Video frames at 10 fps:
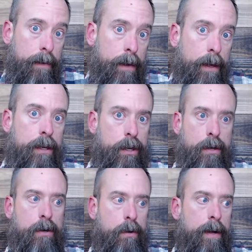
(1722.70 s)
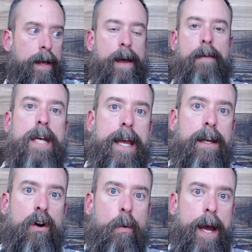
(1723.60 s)
You have taken
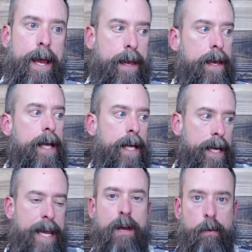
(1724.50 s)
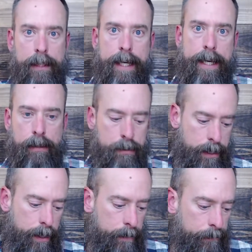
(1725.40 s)
away. Equally
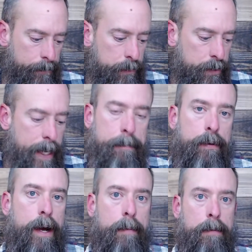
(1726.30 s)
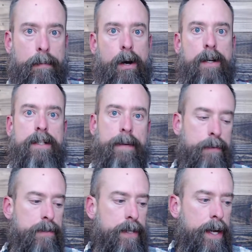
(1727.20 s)
guilty. Same problem on different
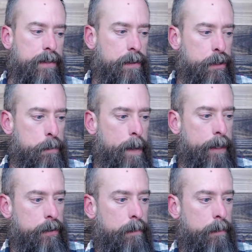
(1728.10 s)
sides of the spectrum.